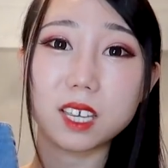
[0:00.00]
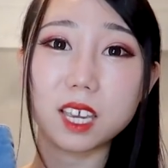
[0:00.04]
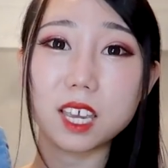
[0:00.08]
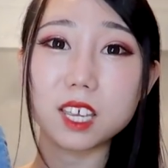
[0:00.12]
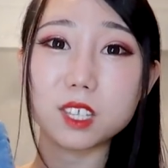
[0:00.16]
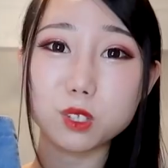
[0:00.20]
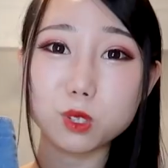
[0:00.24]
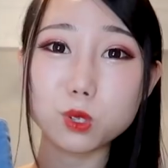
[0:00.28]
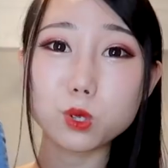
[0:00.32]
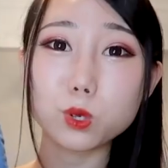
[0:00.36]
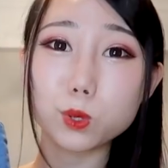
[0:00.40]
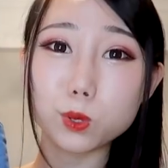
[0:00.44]

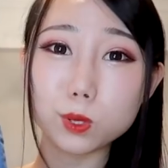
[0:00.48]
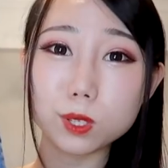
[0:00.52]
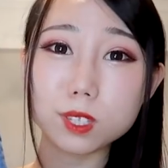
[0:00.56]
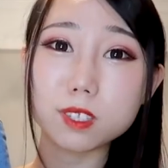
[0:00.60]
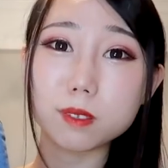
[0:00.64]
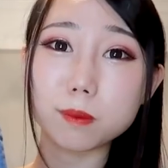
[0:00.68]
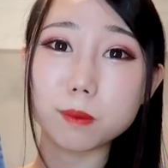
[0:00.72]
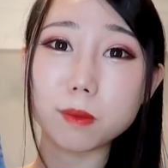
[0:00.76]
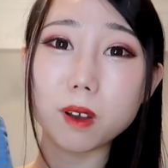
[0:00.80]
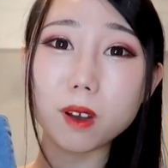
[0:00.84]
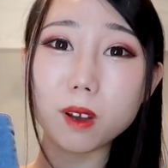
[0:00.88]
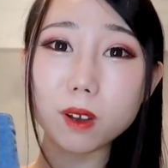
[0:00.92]
it's too
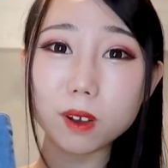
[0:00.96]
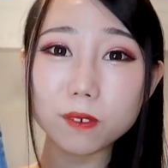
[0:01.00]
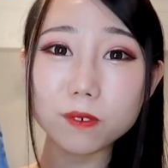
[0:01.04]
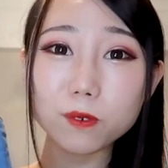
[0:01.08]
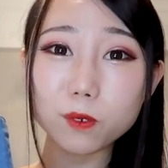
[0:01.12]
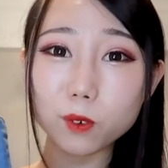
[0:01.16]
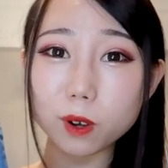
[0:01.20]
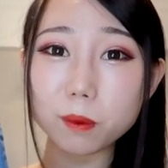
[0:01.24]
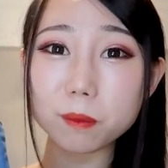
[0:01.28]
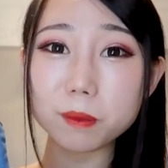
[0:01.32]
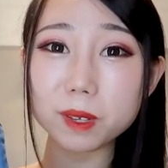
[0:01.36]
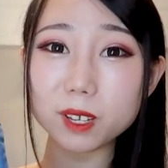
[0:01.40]
small
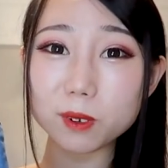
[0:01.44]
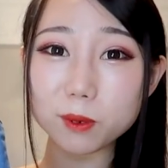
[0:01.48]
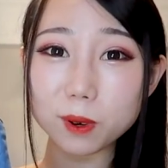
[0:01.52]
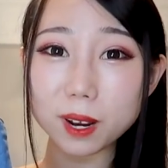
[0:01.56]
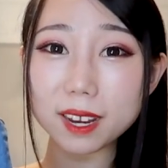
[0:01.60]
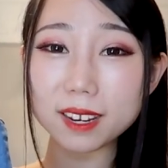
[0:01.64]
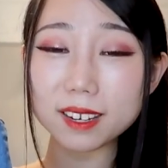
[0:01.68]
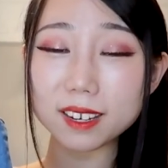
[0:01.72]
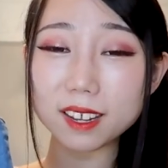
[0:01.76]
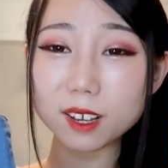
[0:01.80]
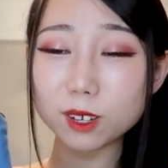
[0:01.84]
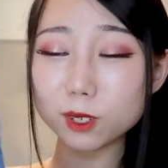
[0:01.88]
for me
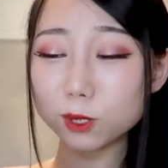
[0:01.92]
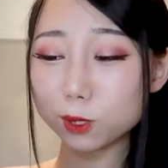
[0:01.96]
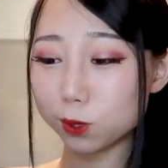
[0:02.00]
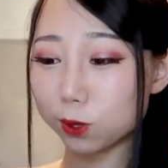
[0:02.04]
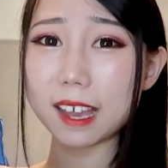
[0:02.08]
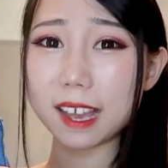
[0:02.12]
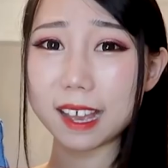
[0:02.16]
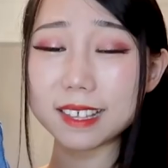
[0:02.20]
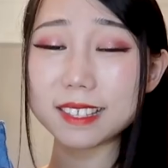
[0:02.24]
right now.